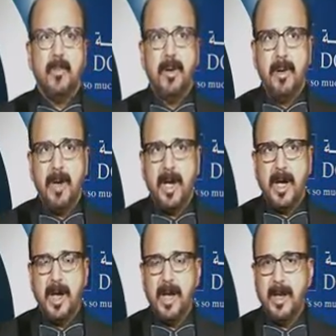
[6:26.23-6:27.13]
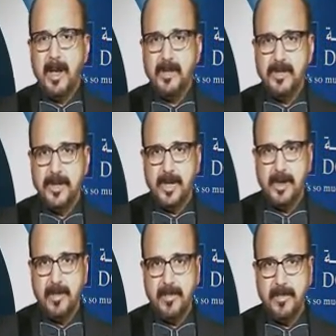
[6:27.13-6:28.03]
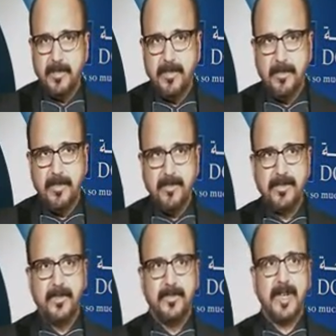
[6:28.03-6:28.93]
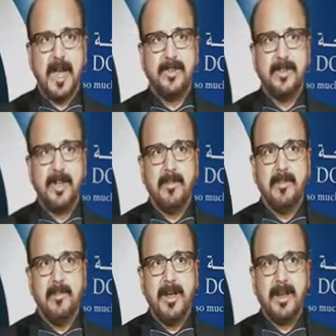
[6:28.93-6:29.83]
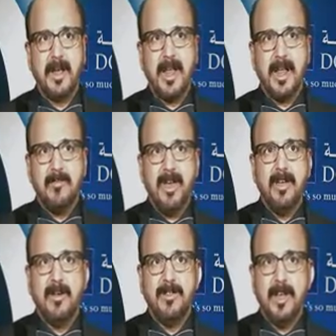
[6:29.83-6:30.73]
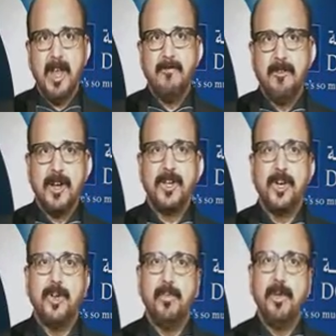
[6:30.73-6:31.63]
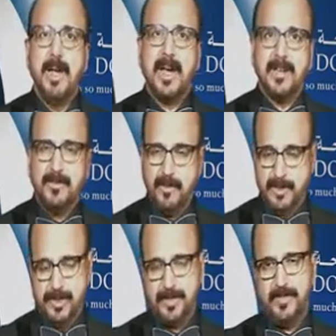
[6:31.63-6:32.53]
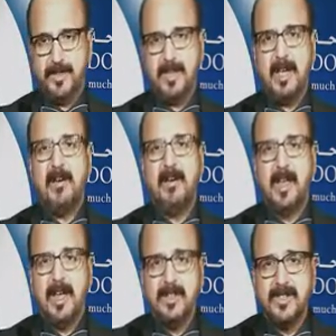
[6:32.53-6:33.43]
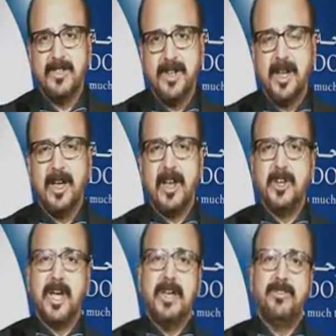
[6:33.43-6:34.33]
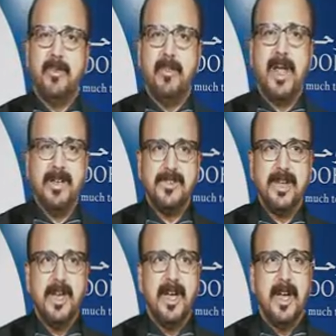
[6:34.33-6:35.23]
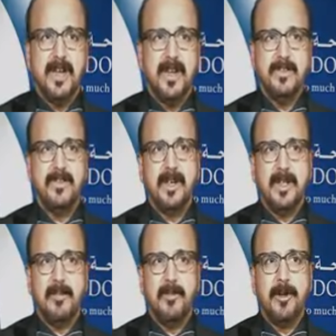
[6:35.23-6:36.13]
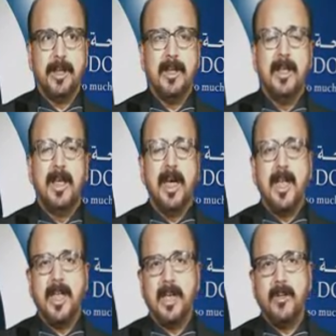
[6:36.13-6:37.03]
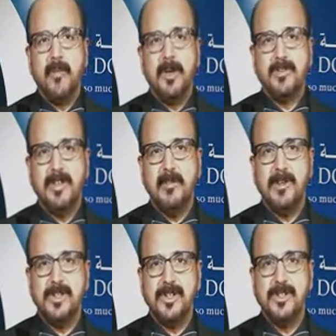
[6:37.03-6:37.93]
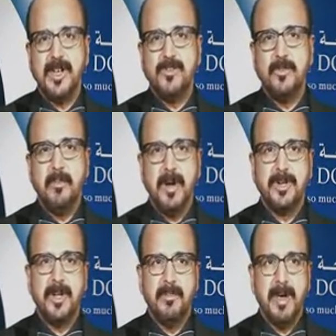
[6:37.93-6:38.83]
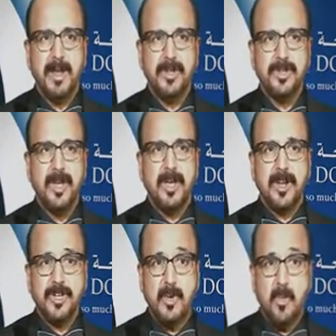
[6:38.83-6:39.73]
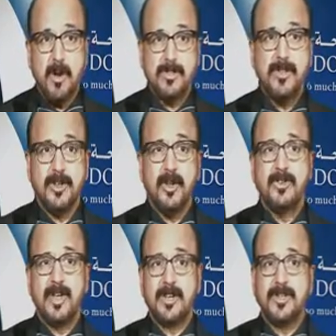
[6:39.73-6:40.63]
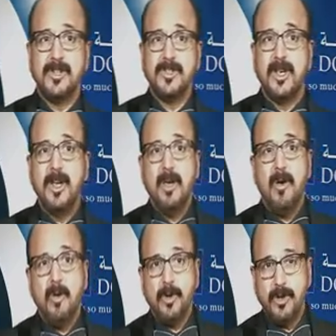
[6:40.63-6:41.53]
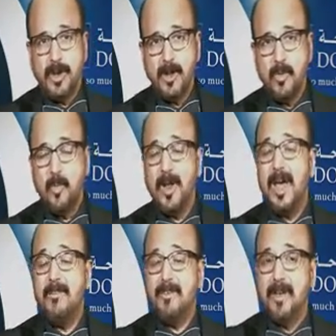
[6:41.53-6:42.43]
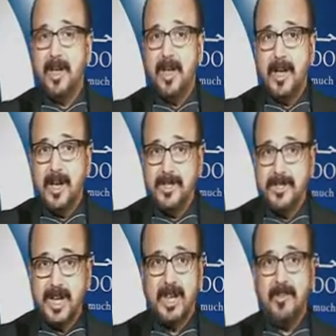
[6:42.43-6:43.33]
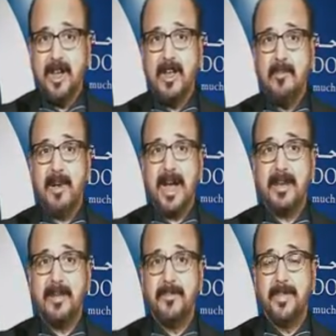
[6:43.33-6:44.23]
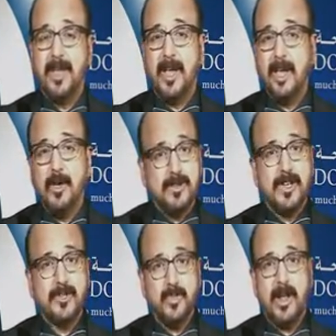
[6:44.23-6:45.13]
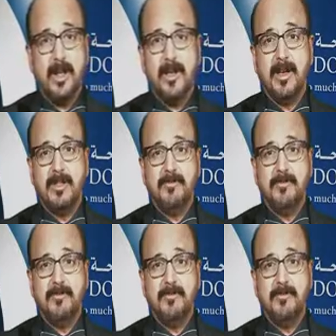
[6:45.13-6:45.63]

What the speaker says: Obama and Chancellor Merkel are agreed on the need for Russia to pull back its forces. They are all insisting Russia has to oblige. It is the political and economic dimensions needs to be measured and managed. Russia warns on U.S. sanctions over Ukraine would have a significant impact U.S. as well.